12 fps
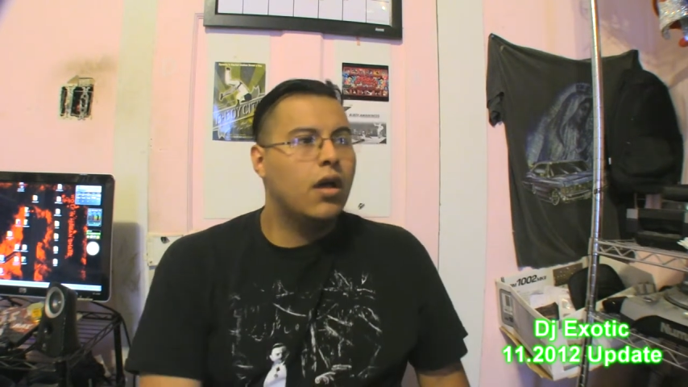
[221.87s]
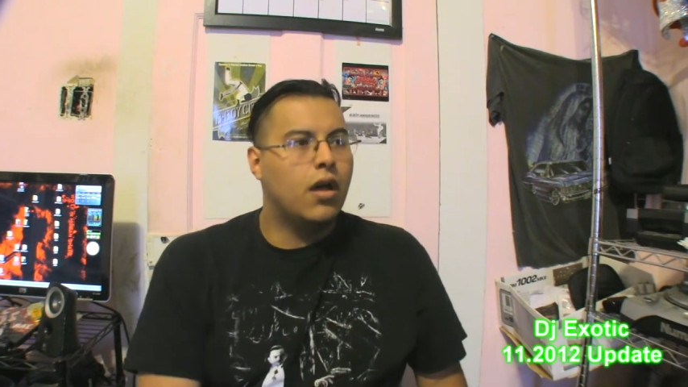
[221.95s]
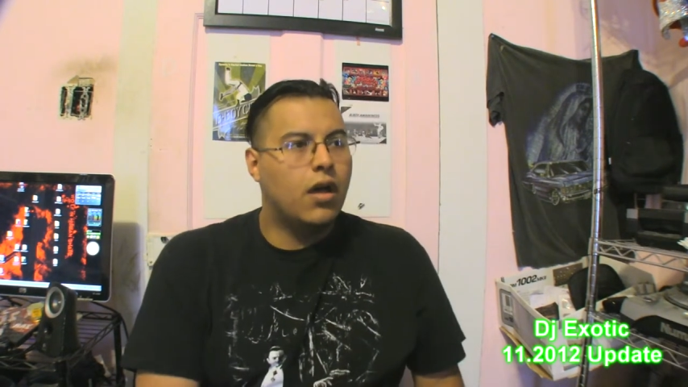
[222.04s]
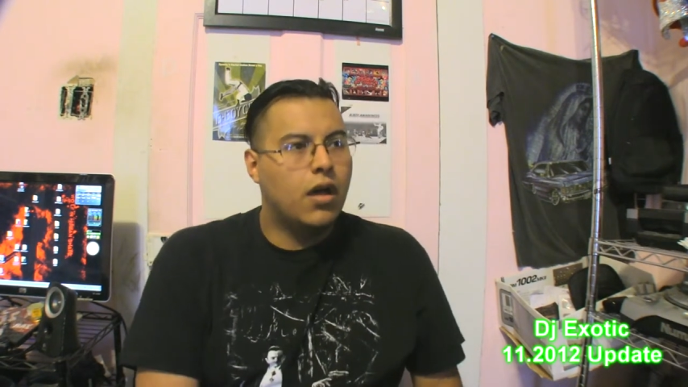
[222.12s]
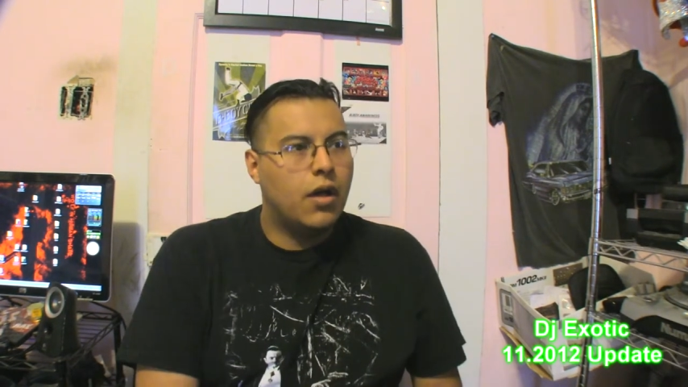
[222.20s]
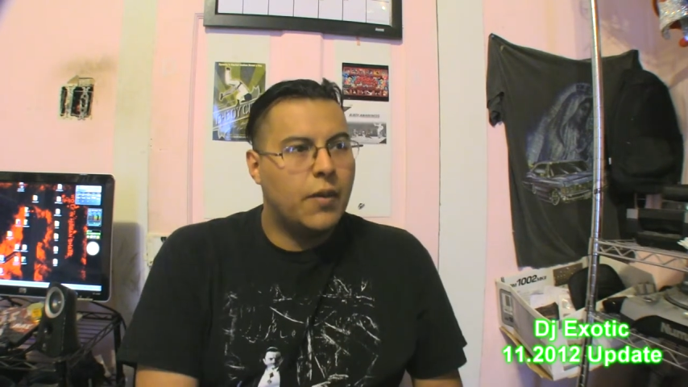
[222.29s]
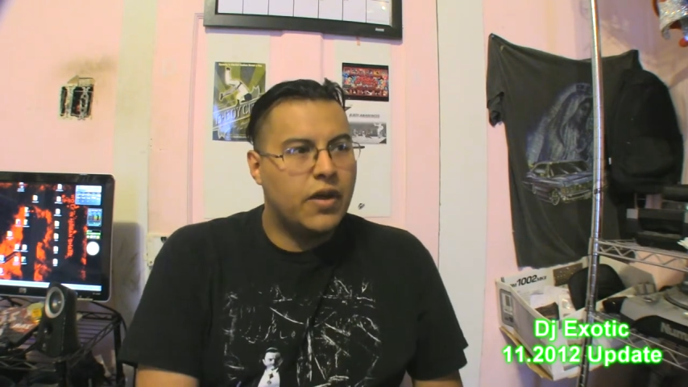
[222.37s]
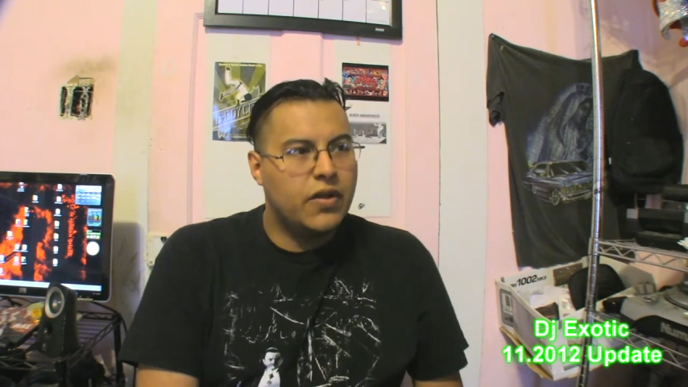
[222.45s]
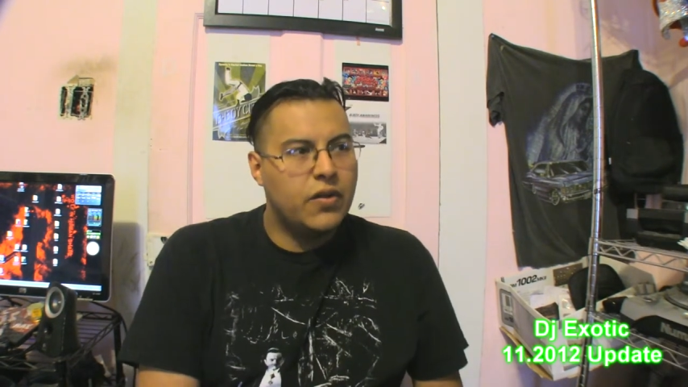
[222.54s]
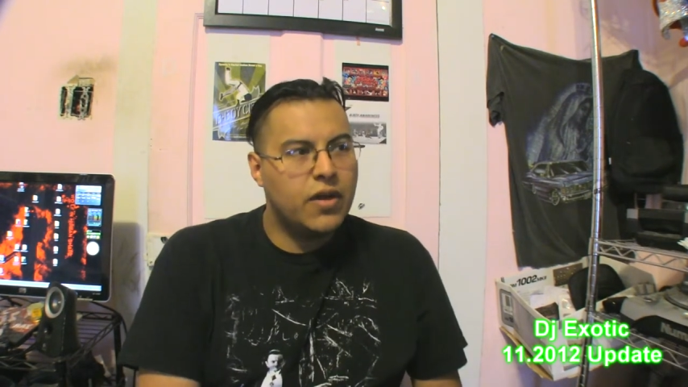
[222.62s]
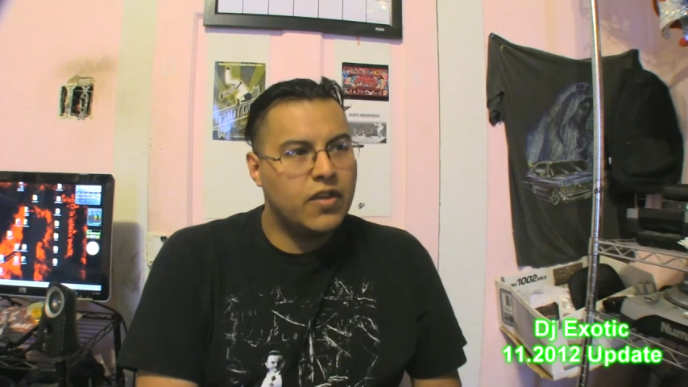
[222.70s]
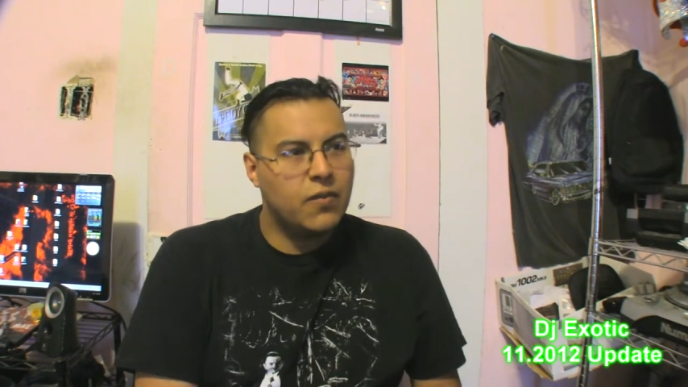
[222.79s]
I
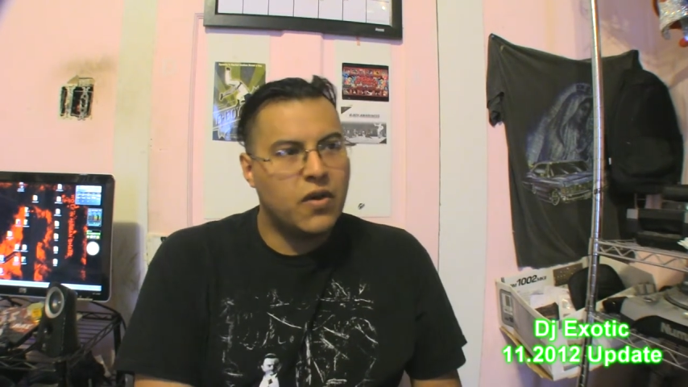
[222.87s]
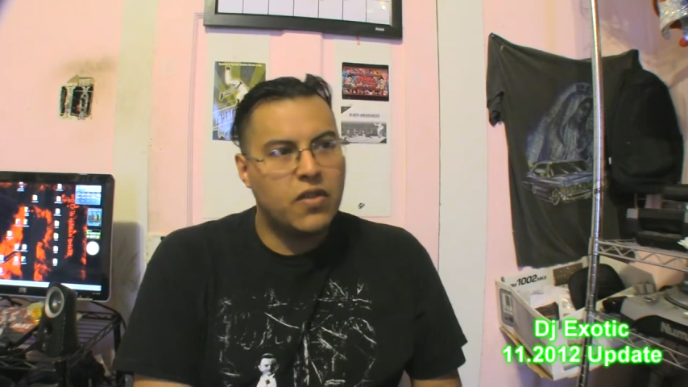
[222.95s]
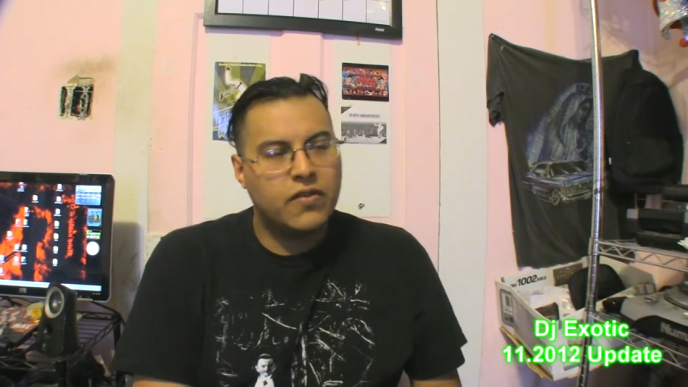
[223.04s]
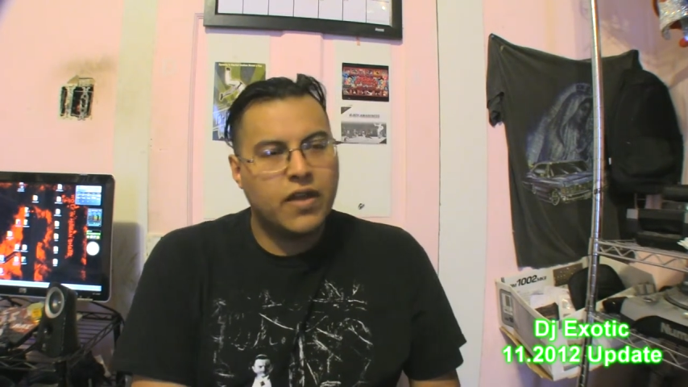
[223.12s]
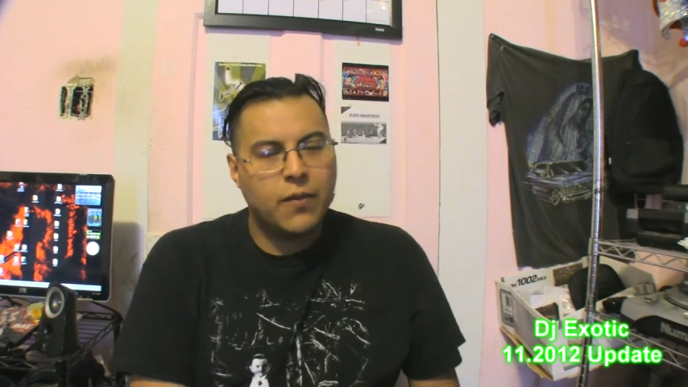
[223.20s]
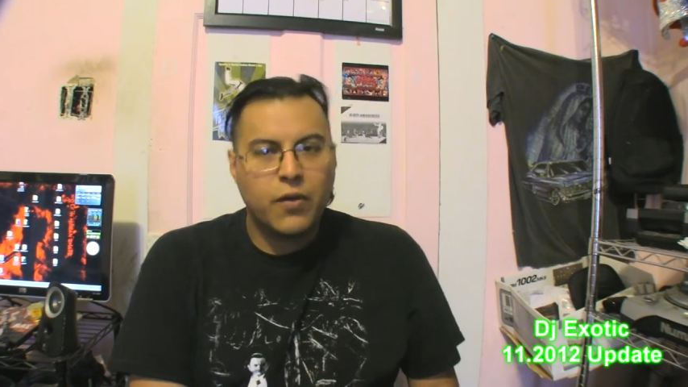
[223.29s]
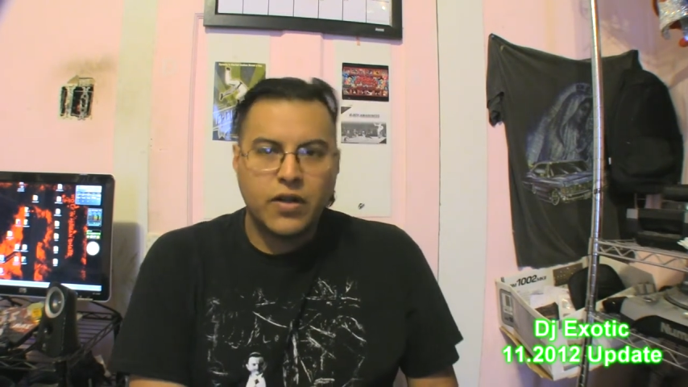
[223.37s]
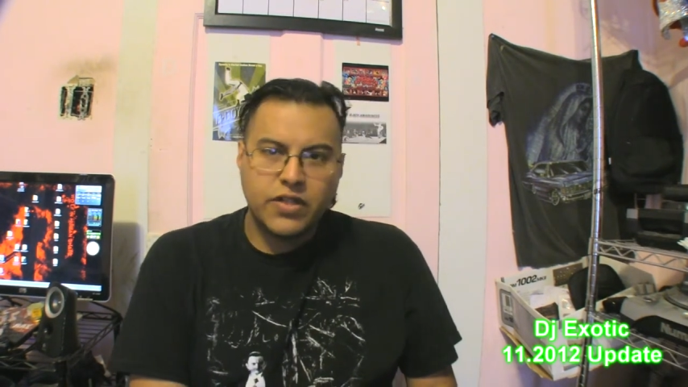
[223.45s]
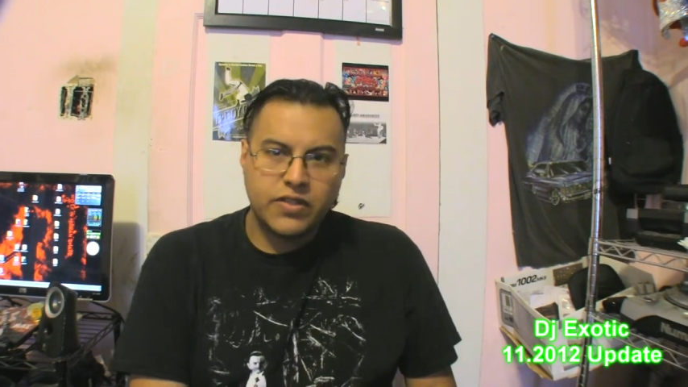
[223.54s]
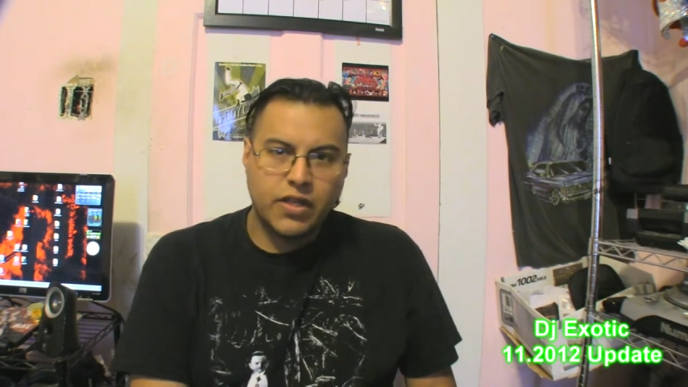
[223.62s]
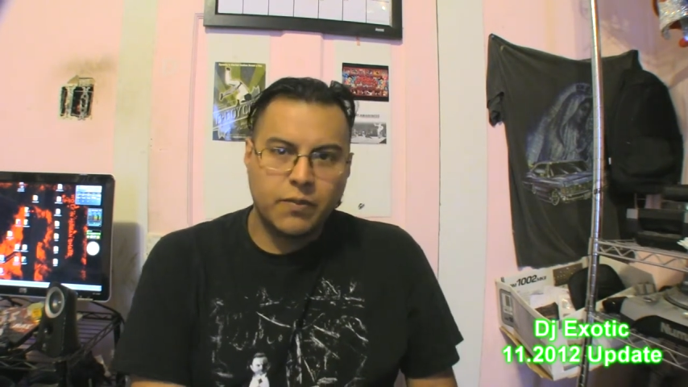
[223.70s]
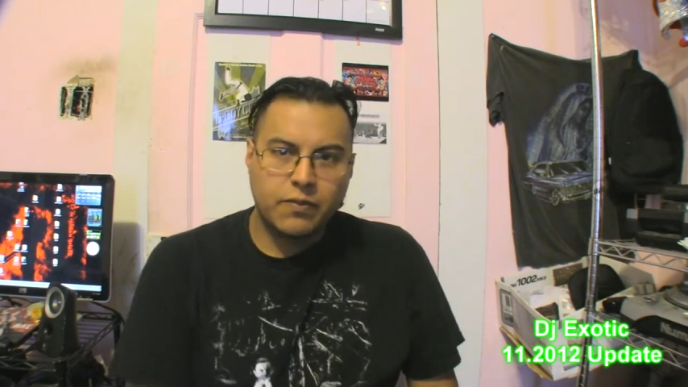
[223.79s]
do got some other side
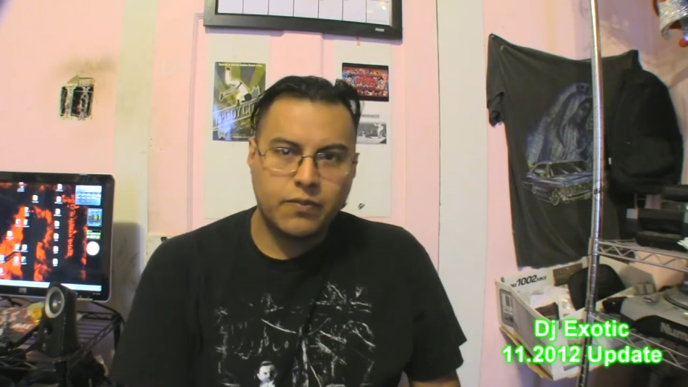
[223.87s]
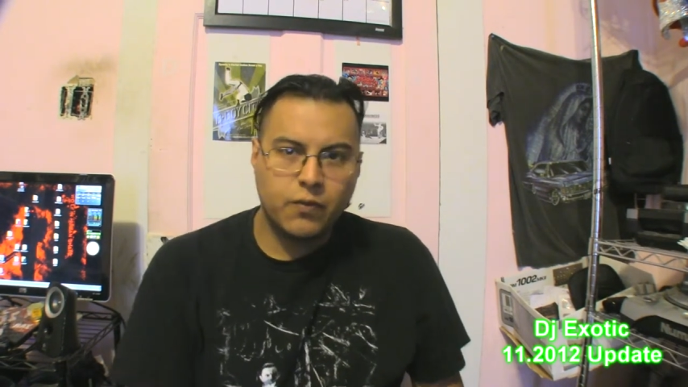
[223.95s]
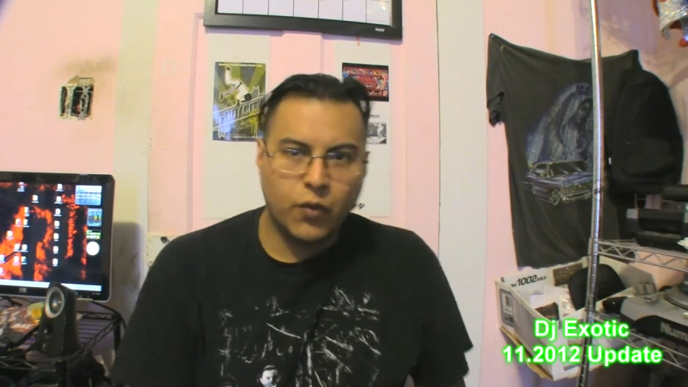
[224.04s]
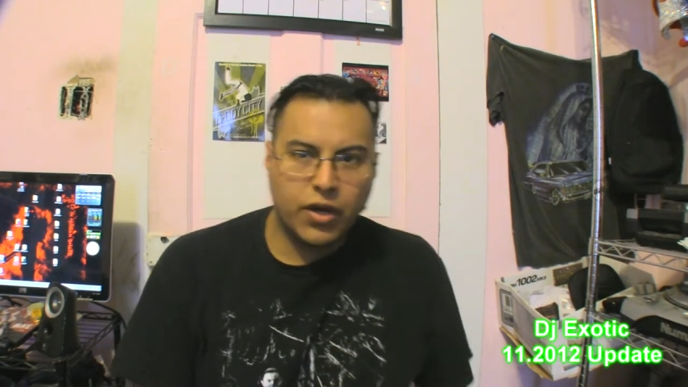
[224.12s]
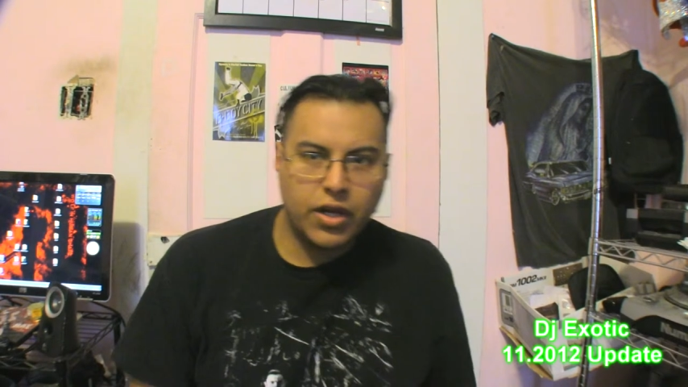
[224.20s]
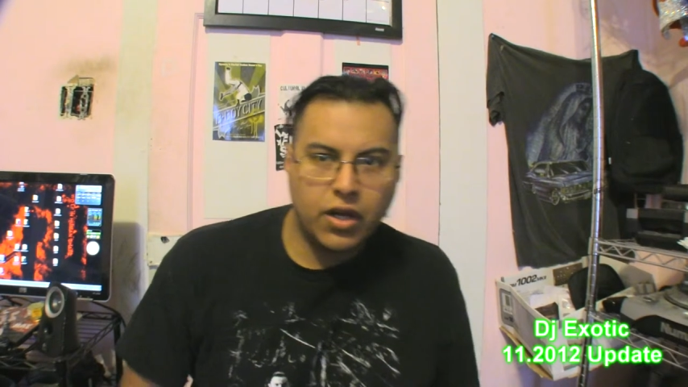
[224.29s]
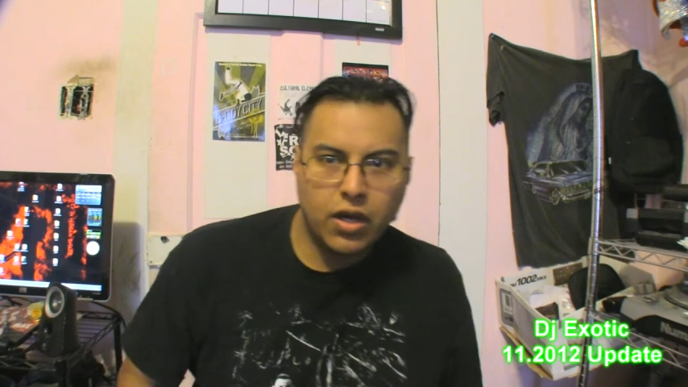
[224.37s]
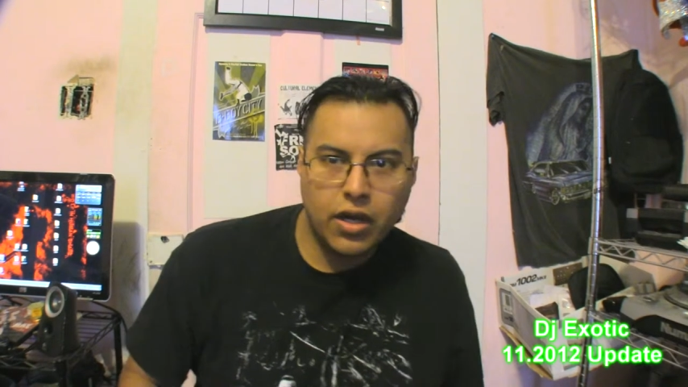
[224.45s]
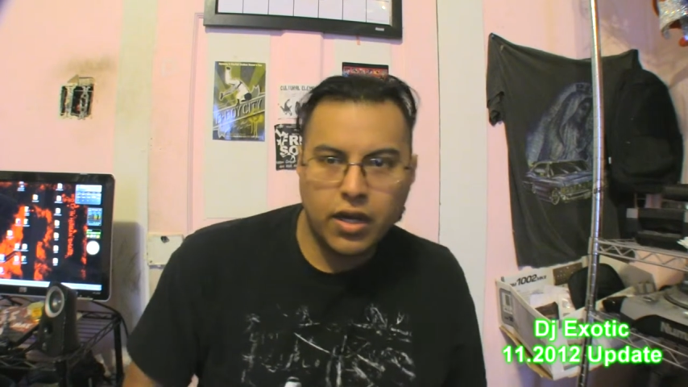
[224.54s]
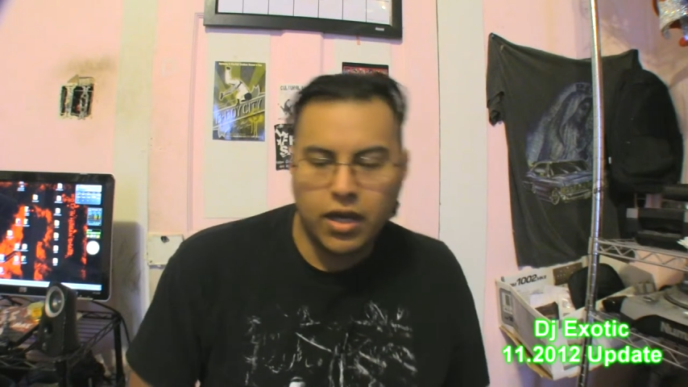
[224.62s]
projects I'm working on.